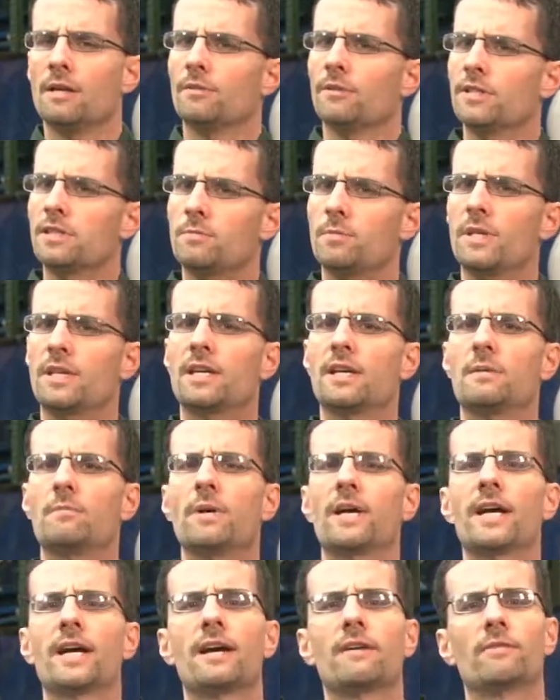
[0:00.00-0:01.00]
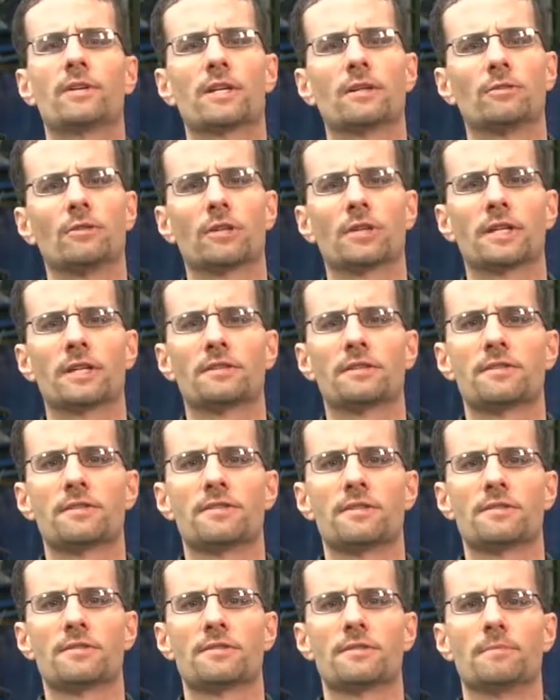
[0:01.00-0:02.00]
Let's begin by having a look at the
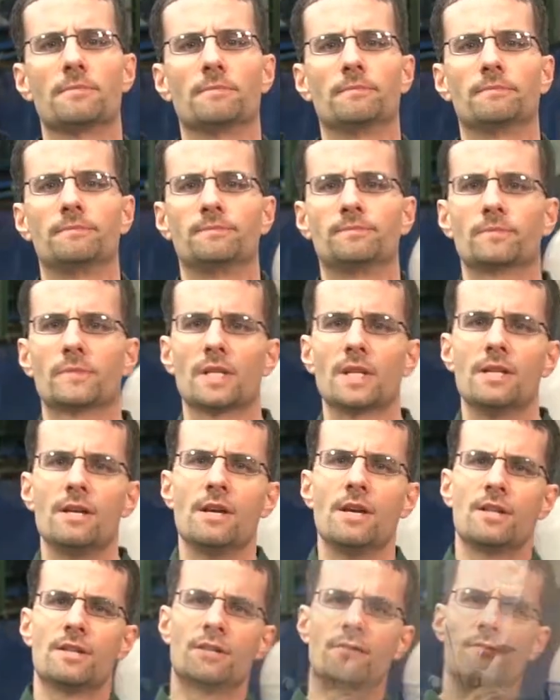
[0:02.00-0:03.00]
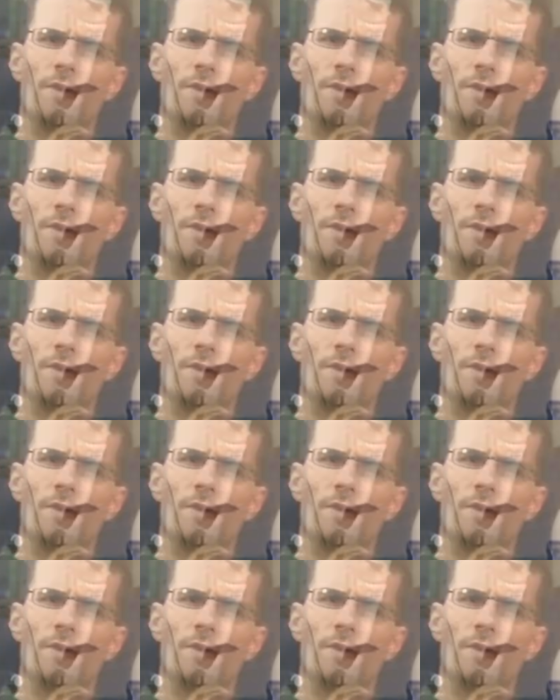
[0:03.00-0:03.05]
system. The